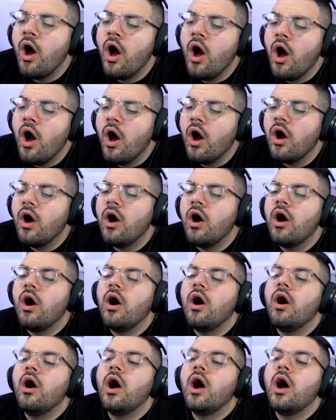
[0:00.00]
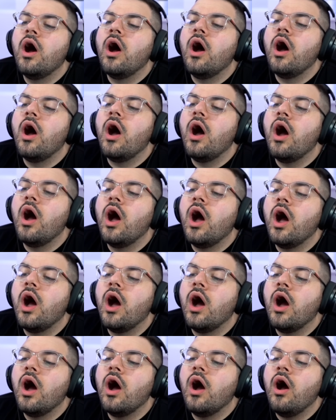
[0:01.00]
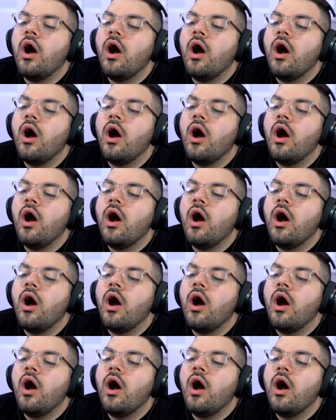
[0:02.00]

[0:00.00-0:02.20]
Nothing is said.